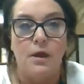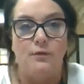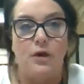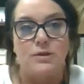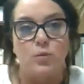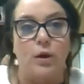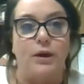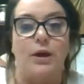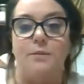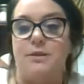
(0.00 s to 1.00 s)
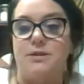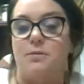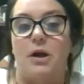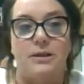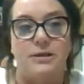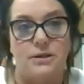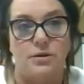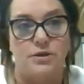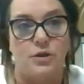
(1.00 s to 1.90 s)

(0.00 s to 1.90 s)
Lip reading: If you guys want to come into the Market Center,